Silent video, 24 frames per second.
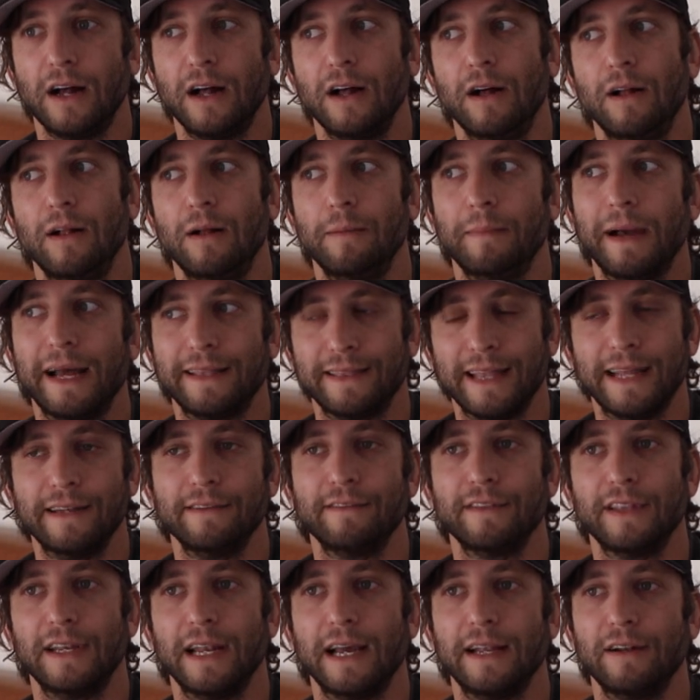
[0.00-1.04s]
um, at the
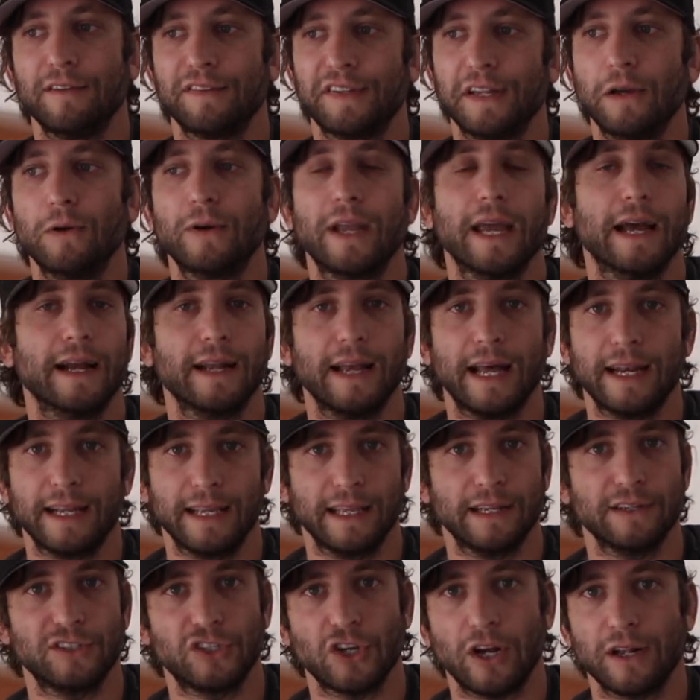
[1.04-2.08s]
end of the night, I'll say, okay, I gotta
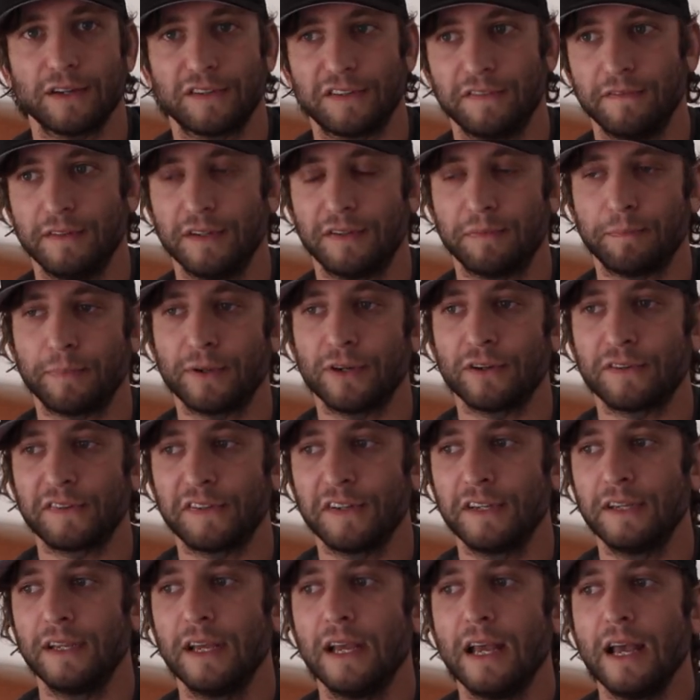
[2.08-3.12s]
get shots of this
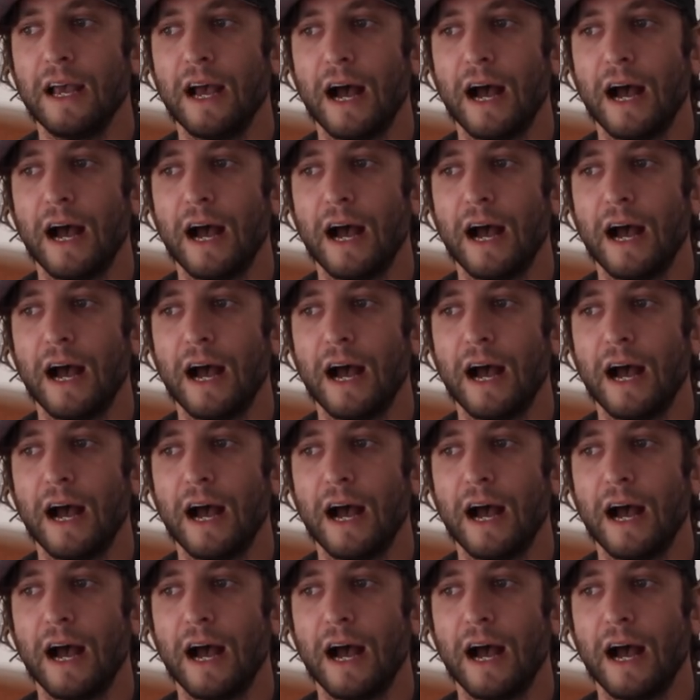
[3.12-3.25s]
person.